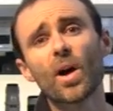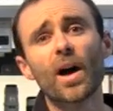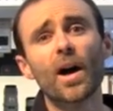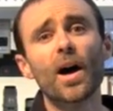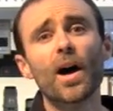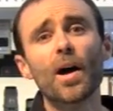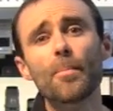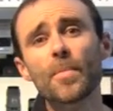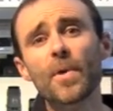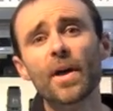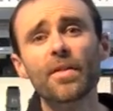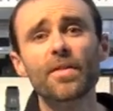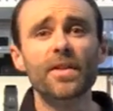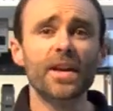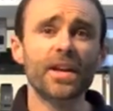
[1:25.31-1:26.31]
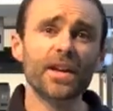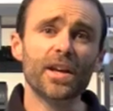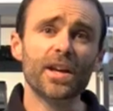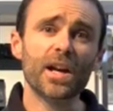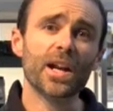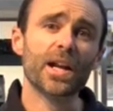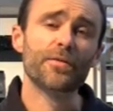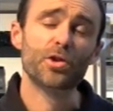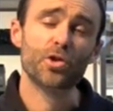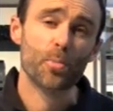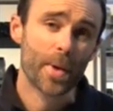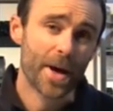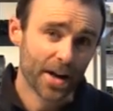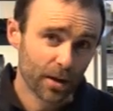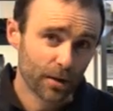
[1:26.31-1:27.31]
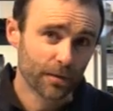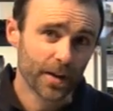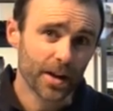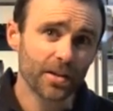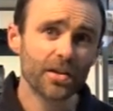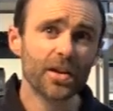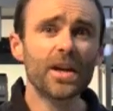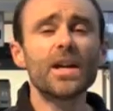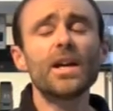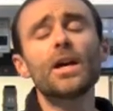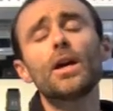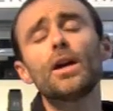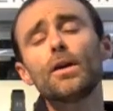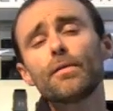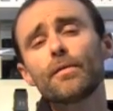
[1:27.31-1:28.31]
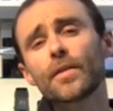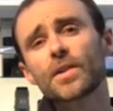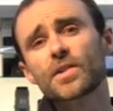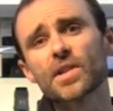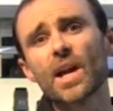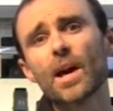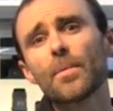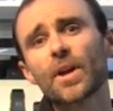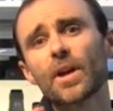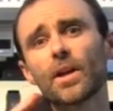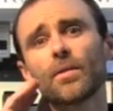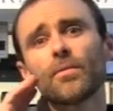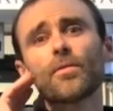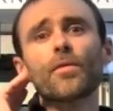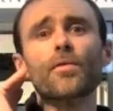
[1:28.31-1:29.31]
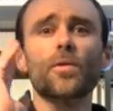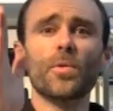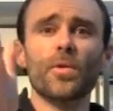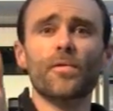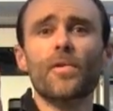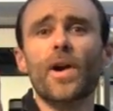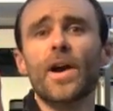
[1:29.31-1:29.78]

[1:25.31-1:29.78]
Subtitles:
then it'll have a dramatic effect. If it's coming in from the